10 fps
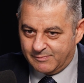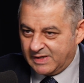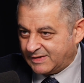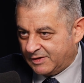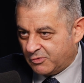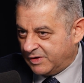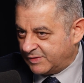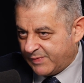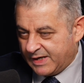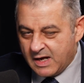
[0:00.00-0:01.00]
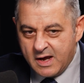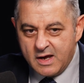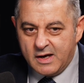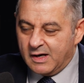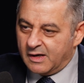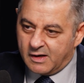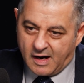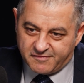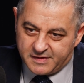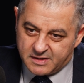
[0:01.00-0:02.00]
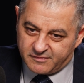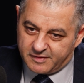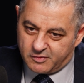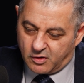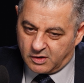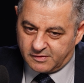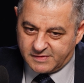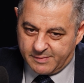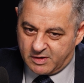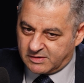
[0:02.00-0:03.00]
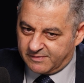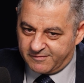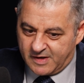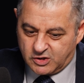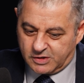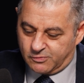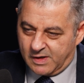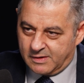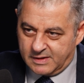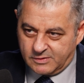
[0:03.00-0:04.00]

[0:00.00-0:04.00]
Mexico, in Spain. I've given a lot of seminars in French as well,